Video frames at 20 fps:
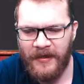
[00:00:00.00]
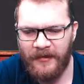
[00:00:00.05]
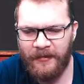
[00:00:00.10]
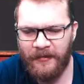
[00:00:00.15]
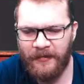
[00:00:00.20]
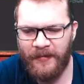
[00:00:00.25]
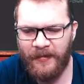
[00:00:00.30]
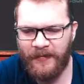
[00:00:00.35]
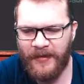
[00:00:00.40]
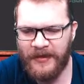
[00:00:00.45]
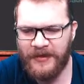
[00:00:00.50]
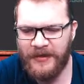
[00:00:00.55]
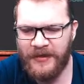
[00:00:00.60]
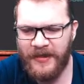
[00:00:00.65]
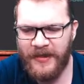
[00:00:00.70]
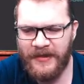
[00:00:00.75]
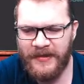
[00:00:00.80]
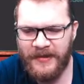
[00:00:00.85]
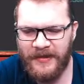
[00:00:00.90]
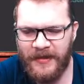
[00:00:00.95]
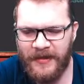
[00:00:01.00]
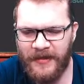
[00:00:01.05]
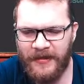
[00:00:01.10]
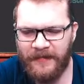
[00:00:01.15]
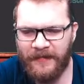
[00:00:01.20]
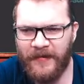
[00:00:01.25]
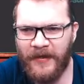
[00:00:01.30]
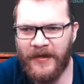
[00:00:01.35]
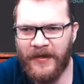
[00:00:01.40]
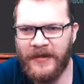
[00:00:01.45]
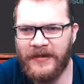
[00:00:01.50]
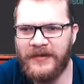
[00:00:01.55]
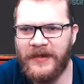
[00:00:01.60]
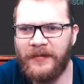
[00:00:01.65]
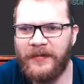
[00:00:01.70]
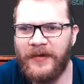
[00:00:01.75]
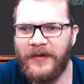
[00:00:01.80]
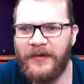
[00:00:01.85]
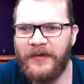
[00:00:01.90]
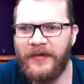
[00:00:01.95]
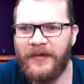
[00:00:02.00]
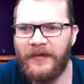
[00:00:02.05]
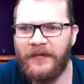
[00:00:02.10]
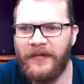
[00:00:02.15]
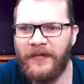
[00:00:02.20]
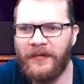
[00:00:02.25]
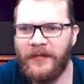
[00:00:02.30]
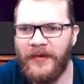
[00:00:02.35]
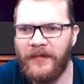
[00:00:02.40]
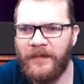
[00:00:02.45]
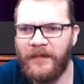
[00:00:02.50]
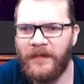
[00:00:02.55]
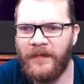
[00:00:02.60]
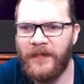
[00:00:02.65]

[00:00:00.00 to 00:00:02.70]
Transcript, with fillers: It would have been much easier if I had somebody doing it with me.